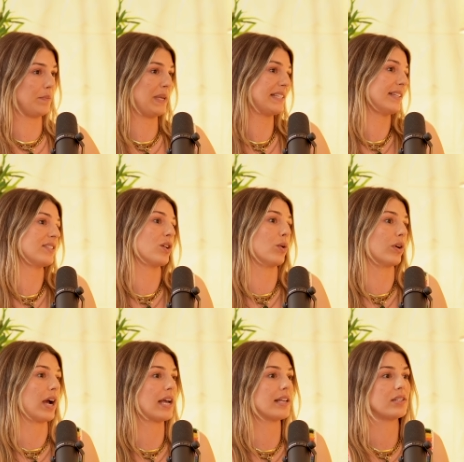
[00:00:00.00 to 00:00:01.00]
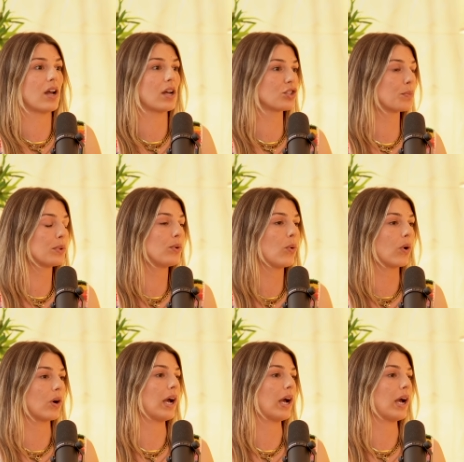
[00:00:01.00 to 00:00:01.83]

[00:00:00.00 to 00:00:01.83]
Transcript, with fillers: a business owner, as an entrepreneur,